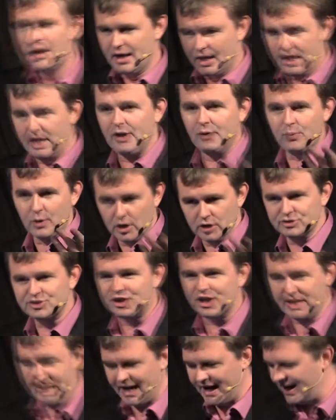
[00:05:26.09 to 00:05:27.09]
He rose
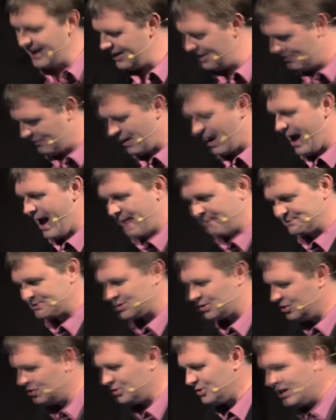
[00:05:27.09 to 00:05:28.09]
again,
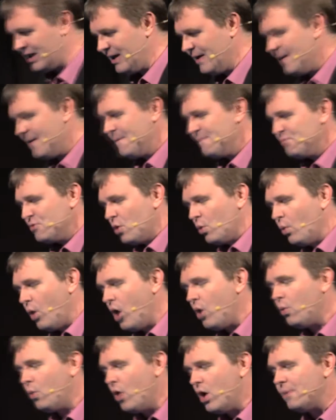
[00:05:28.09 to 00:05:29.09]
absolutely.
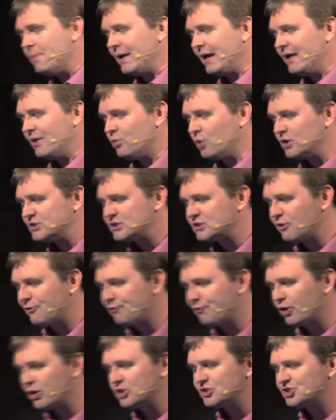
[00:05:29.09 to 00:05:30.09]
What woman was the
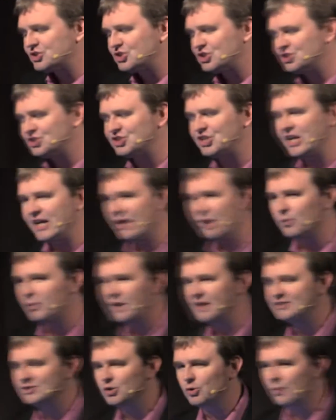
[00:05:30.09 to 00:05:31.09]
first to see a
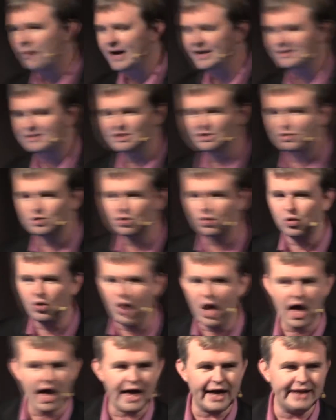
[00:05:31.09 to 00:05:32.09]
resurrected
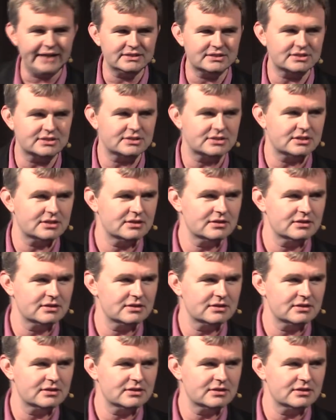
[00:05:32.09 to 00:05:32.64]
Christ?